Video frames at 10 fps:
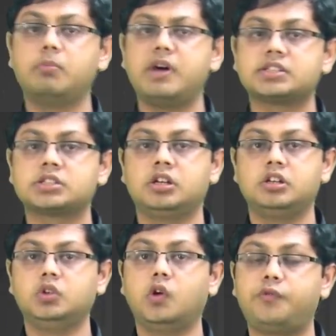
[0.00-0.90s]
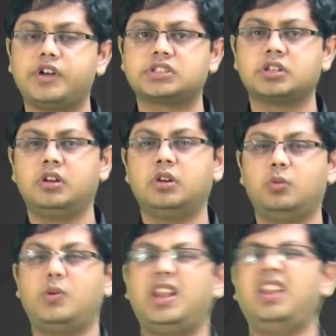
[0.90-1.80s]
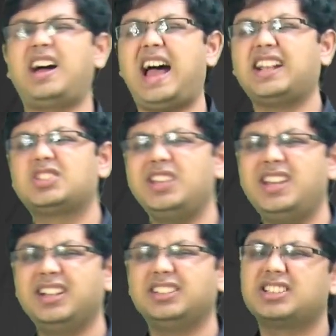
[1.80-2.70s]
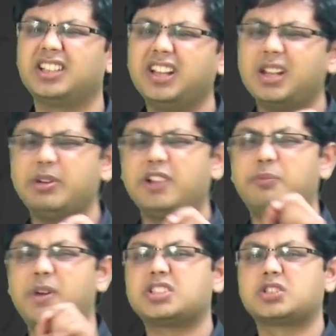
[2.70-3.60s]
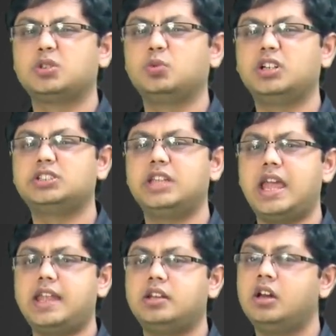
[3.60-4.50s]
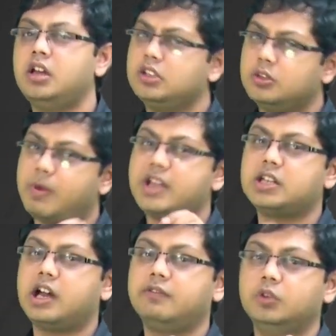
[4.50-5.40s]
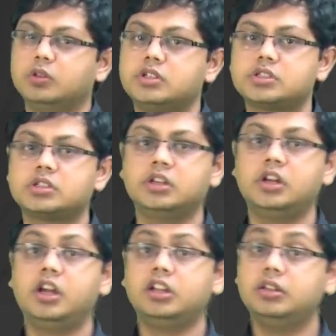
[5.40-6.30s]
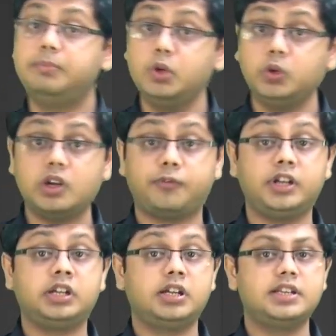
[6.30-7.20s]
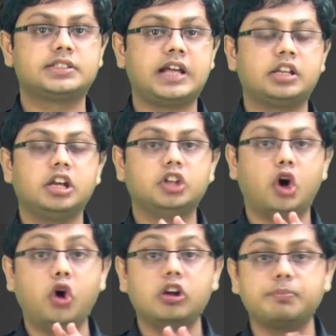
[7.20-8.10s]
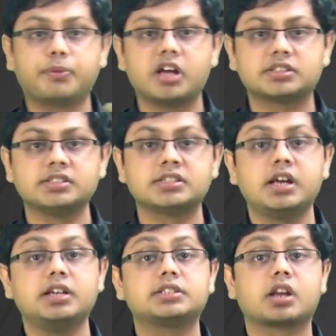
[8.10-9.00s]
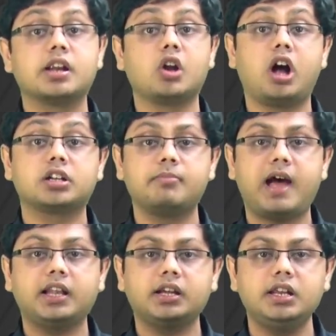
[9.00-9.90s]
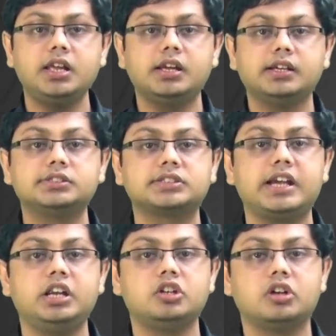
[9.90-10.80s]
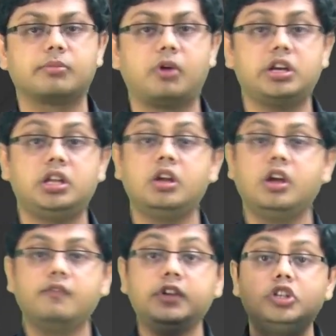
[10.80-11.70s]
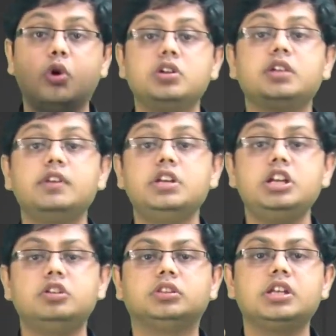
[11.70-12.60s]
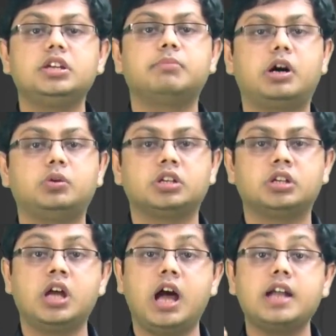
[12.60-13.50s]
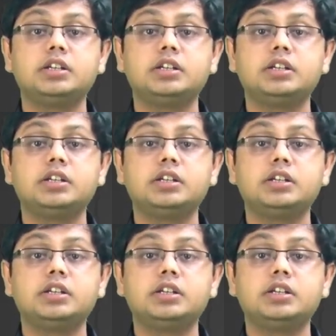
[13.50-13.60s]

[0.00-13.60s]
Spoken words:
No muss, no fuss. Well, actually, there's a little bit of muss towards the end, you might have noticed. The beauty of it is that the whole process is run automatically inside your body. We don't even need to think about it